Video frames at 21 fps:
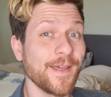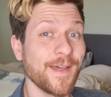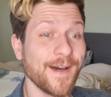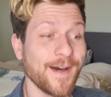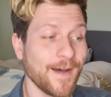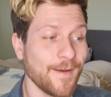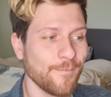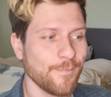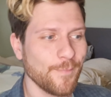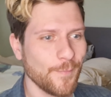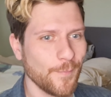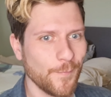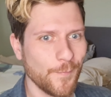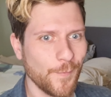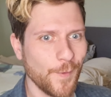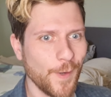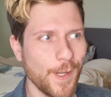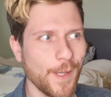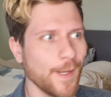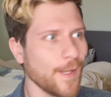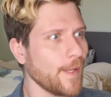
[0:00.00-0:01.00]
cut,
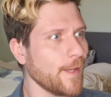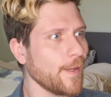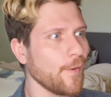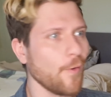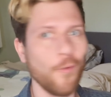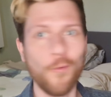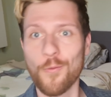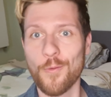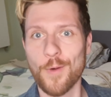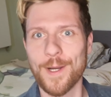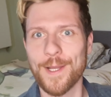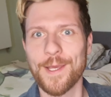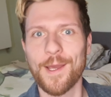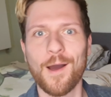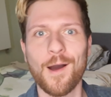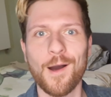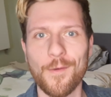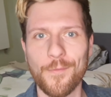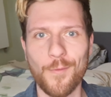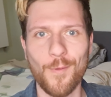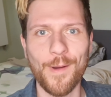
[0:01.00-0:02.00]
really you're already
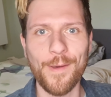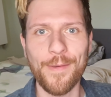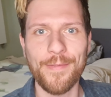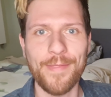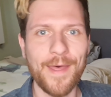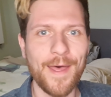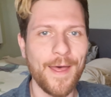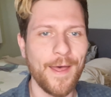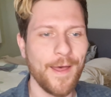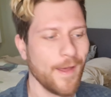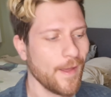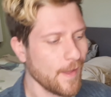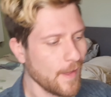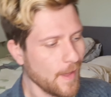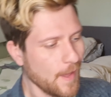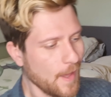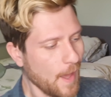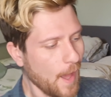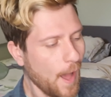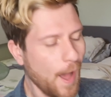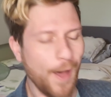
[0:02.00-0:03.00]
halfway there.
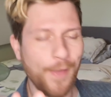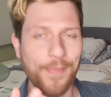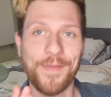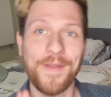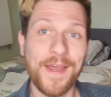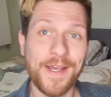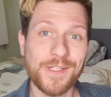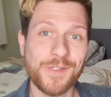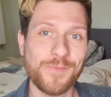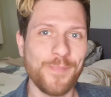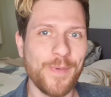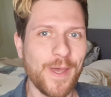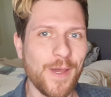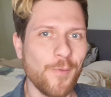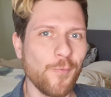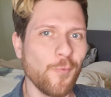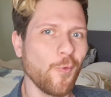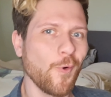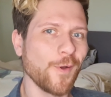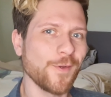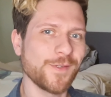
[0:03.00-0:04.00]
The next bit
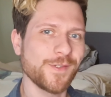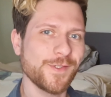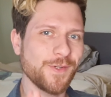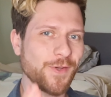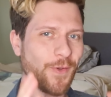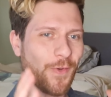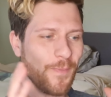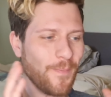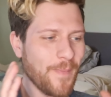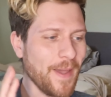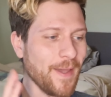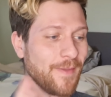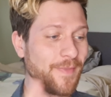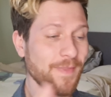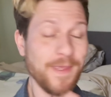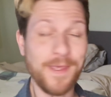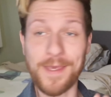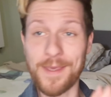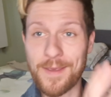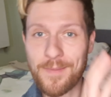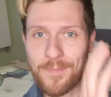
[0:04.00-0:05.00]
was to make
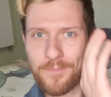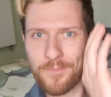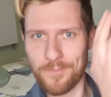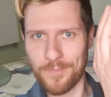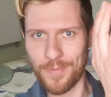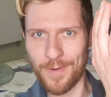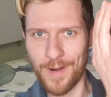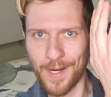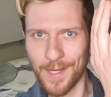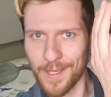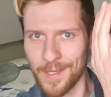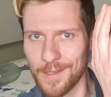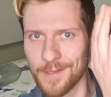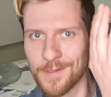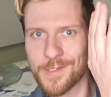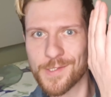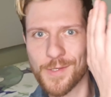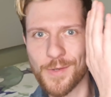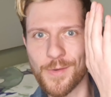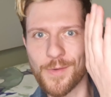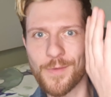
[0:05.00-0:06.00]
the bracket
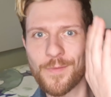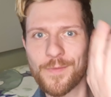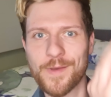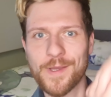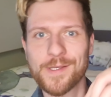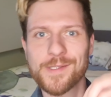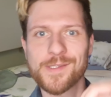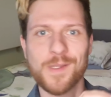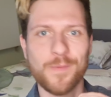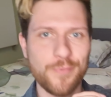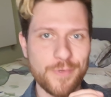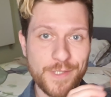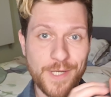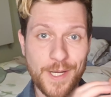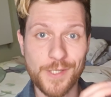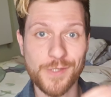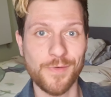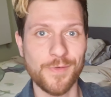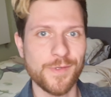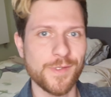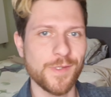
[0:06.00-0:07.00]
to fix the
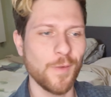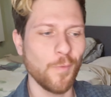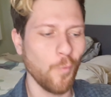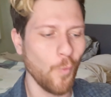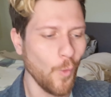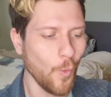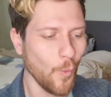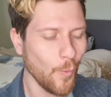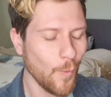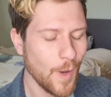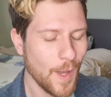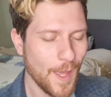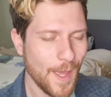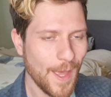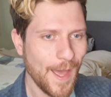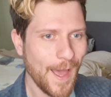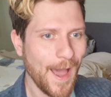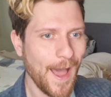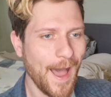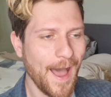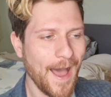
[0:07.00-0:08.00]
projector onto the wall,
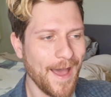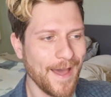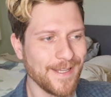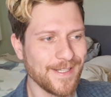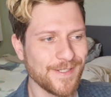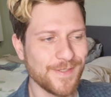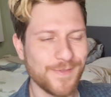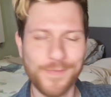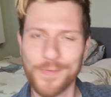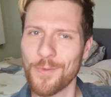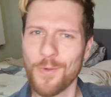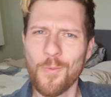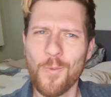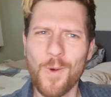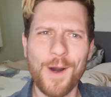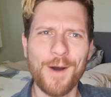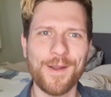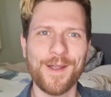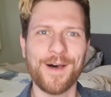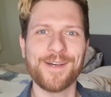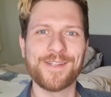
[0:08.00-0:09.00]
and for a
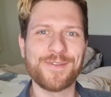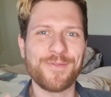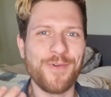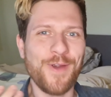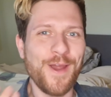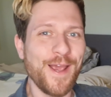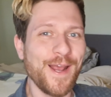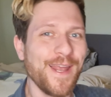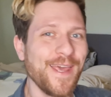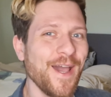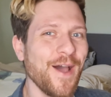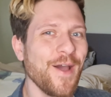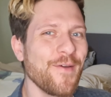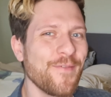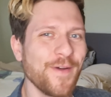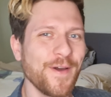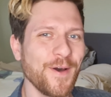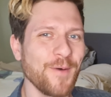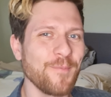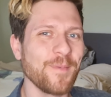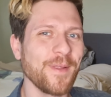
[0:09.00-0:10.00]
while I was really
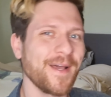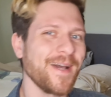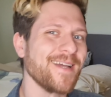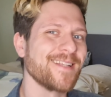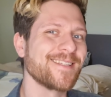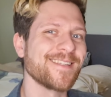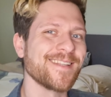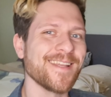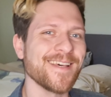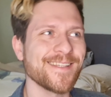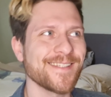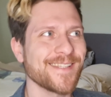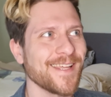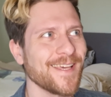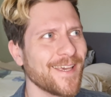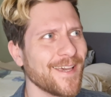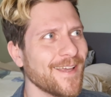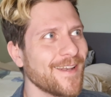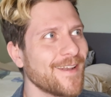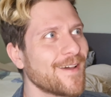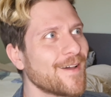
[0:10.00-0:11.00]
overcomplicating this,
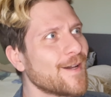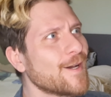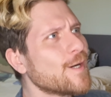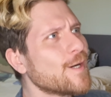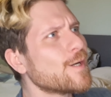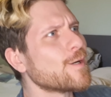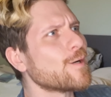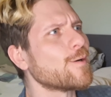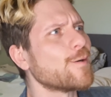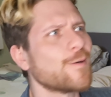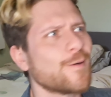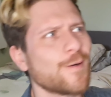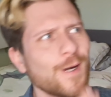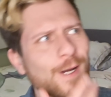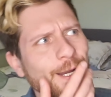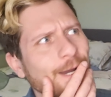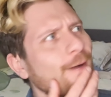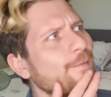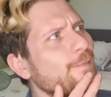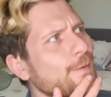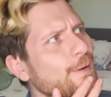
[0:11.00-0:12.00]
thinking,
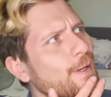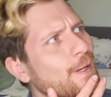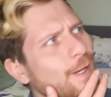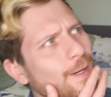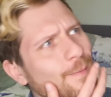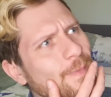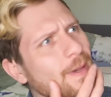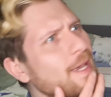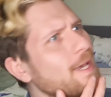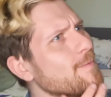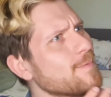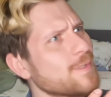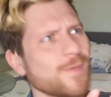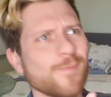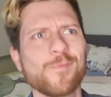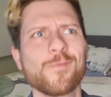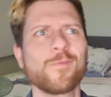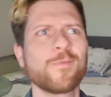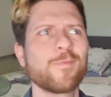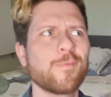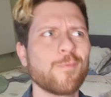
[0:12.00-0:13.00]
alright, I've got to make up
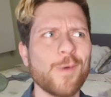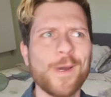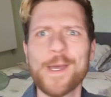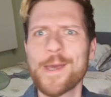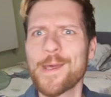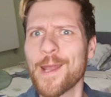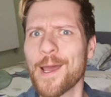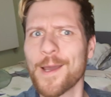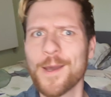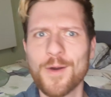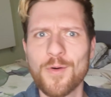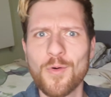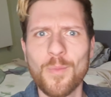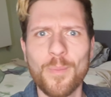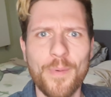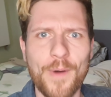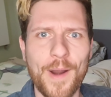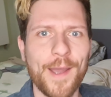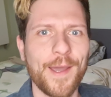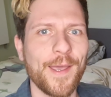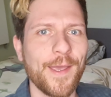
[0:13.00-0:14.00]
some weird angle
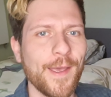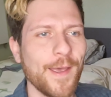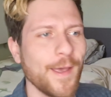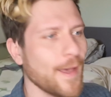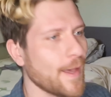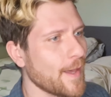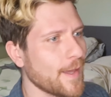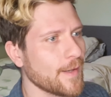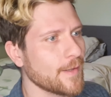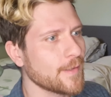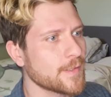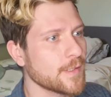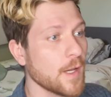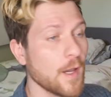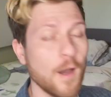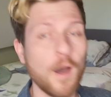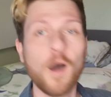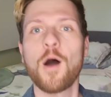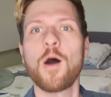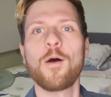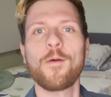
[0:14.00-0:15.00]
bracket, and
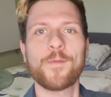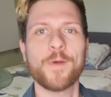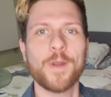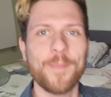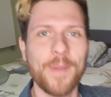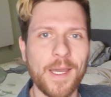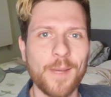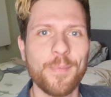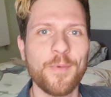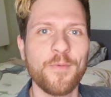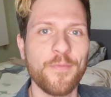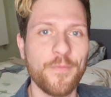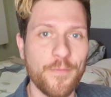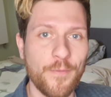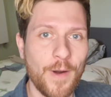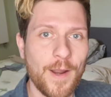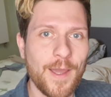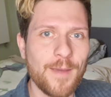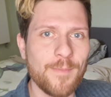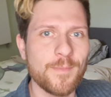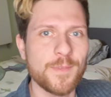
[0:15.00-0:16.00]
I've got to make up a
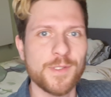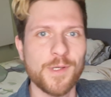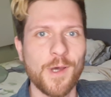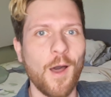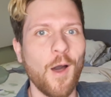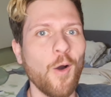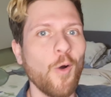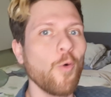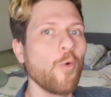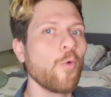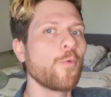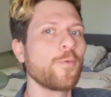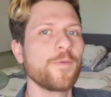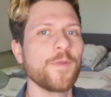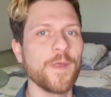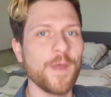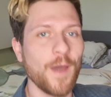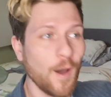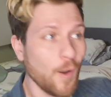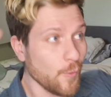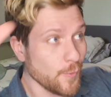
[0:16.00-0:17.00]
frame to hold
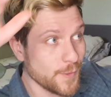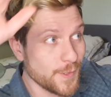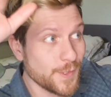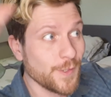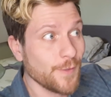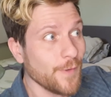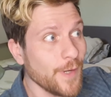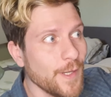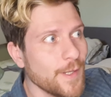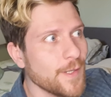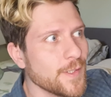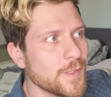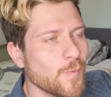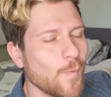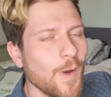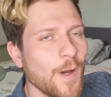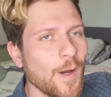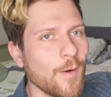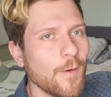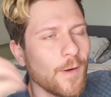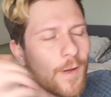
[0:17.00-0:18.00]
the whole screen as
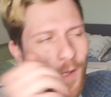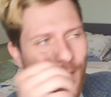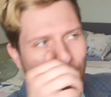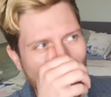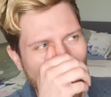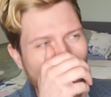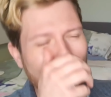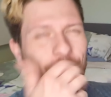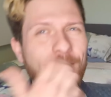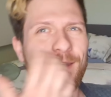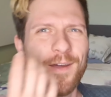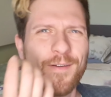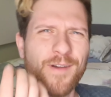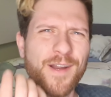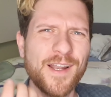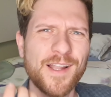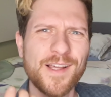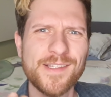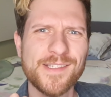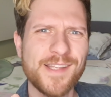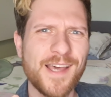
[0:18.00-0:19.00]
well. And I
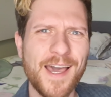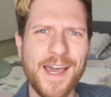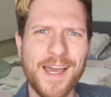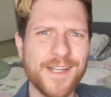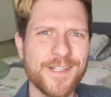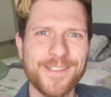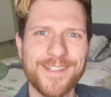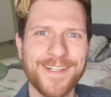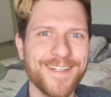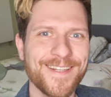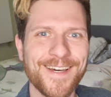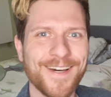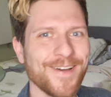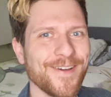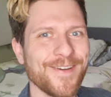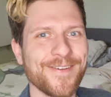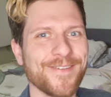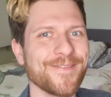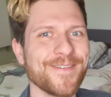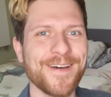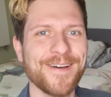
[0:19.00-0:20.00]
realised, actually no,
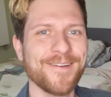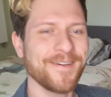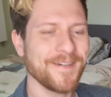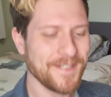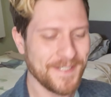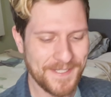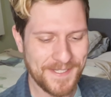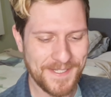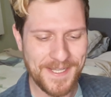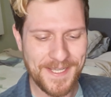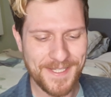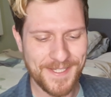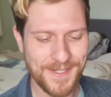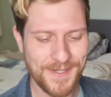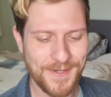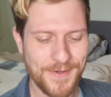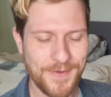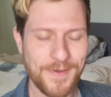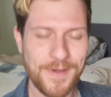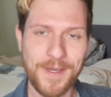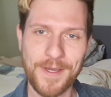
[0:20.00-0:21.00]
I just need
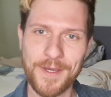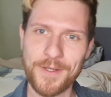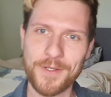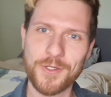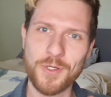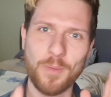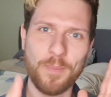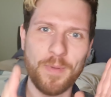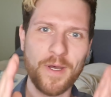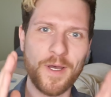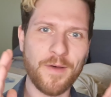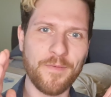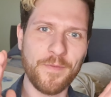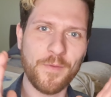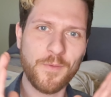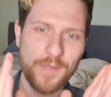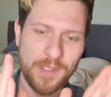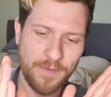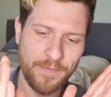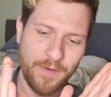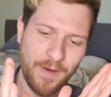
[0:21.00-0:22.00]
to chop a
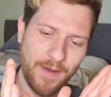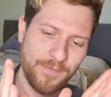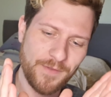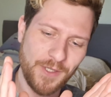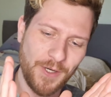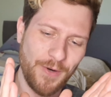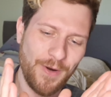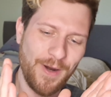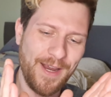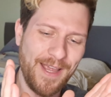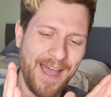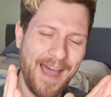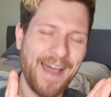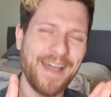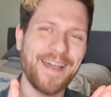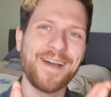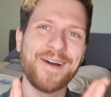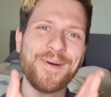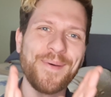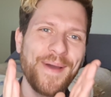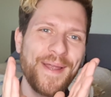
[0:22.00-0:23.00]
45-degree
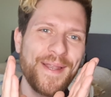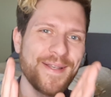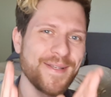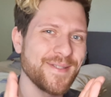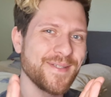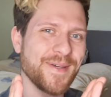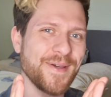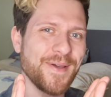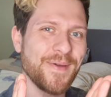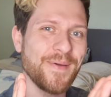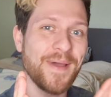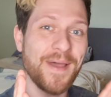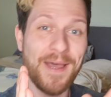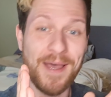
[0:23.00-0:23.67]
angle into